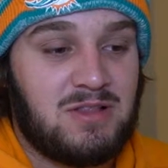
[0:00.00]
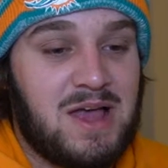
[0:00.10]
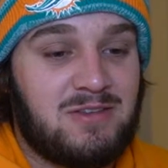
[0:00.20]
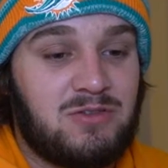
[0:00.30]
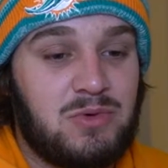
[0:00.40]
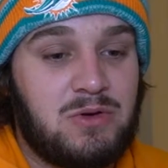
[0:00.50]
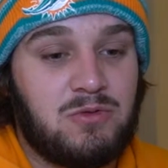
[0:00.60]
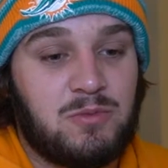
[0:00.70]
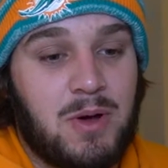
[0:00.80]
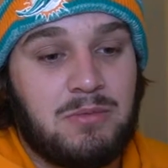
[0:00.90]
Last week
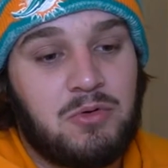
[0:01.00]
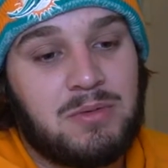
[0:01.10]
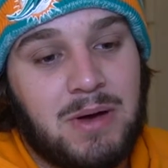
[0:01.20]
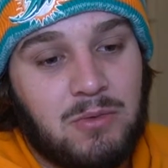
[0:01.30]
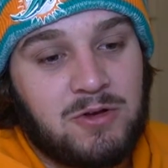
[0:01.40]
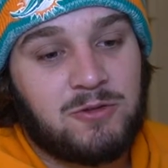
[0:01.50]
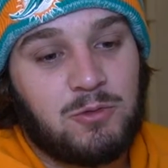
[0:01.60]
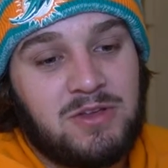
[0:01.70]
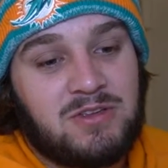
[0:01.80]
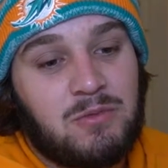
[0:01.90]
was probably one of my worst
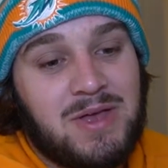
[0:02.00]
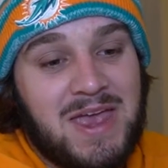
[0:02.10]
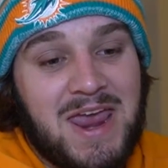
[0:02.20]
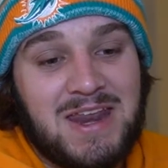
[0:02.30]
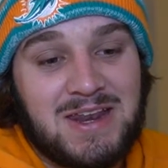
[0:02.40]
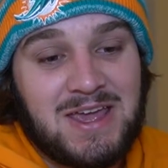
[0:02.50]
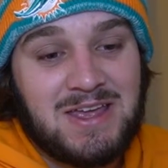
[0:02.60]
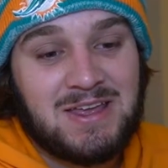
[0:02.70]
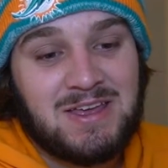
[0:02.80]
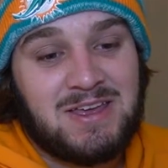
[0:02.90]
weeks. I went
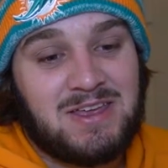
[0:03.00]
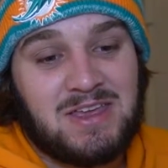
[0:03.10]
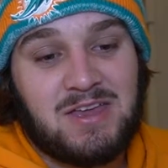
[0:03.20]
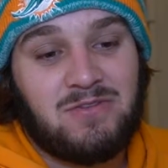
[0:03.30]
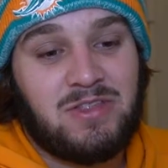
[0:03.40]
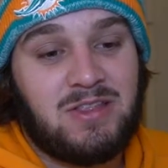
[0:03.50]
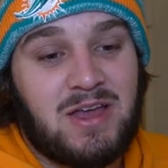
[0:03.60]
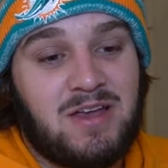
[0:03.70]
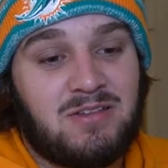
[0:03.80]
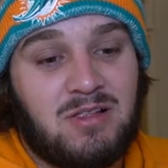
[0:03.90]
8-8. Gave the
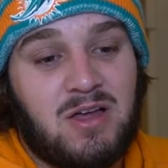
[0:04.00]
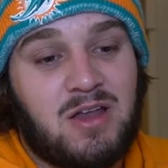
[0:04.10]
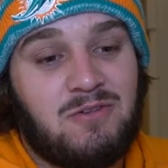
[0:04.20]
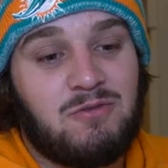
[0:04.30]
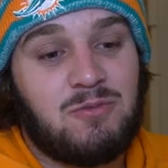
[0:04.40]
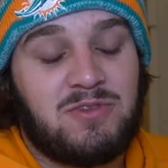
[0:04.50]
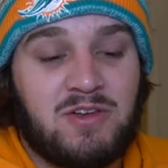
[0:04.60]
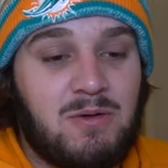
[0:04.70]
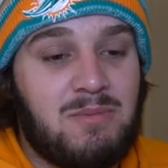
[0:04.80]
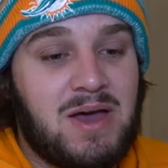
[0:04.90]
guys a lot of room to
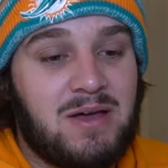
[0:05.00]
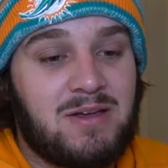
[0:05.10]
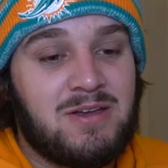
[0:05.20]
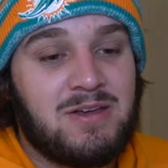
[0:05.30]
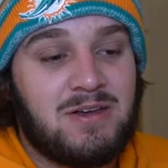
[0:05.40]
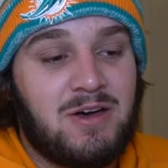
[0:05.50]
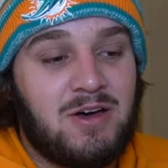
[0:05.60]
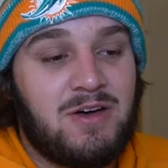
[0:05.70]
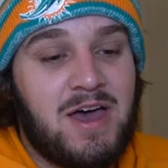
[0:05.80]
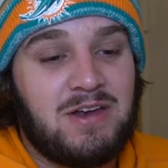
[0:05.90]
come back.
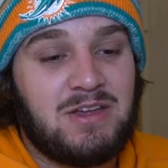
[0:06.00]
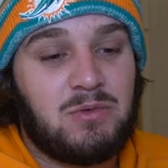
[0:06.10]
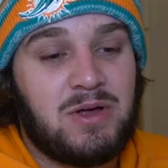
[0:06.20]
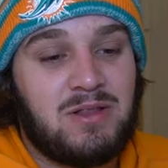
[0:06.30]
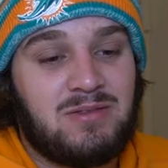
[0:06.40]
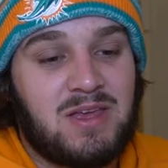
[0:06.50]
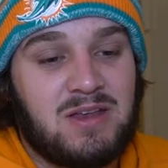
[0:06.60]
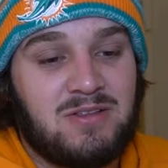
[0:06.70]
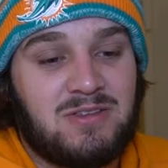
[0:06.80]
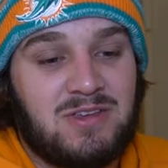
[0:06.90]
Eddie went
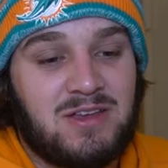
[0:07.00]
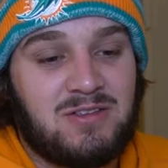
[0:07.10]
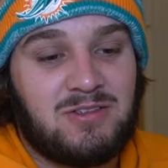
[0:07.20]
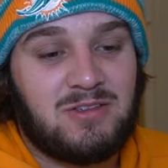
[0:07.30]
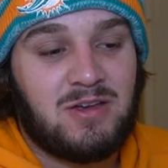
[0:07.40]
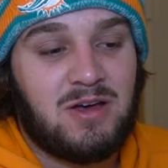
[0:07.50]
10-6.